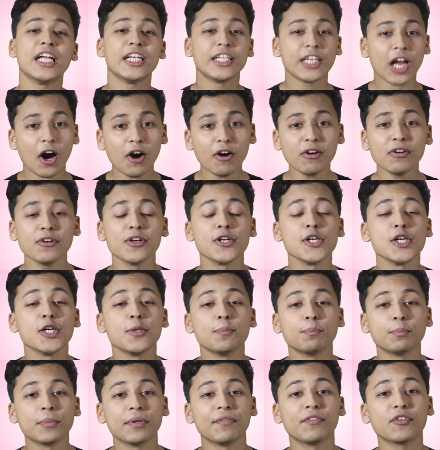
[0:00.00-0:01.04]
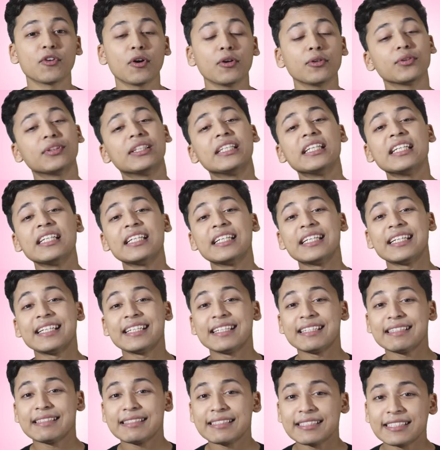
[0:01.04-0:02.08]
Now, moving on to the
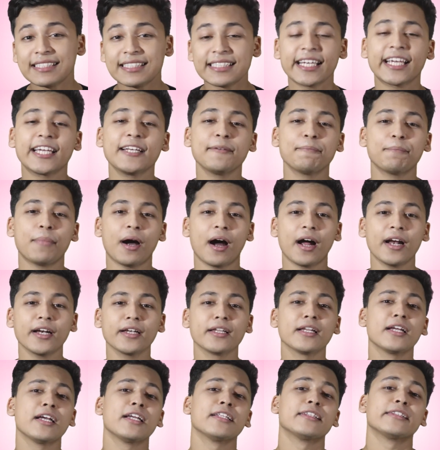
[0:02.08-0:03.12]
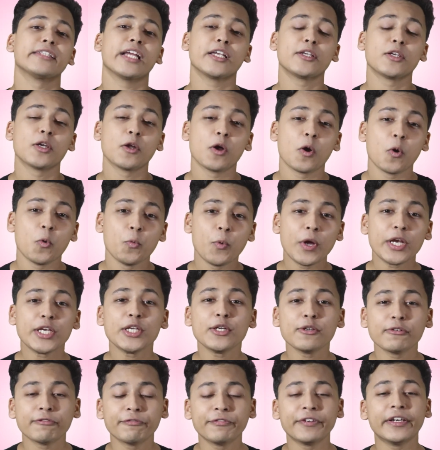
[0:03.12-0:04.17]
second part, that when
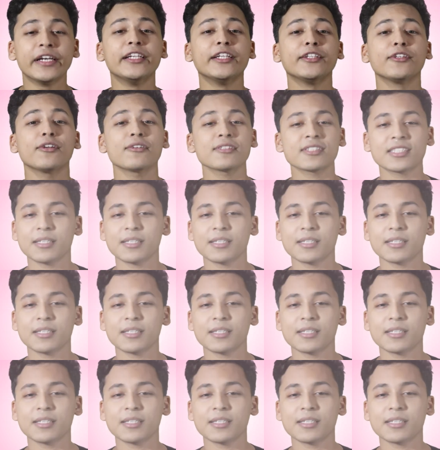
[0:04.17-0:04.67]
you fail in your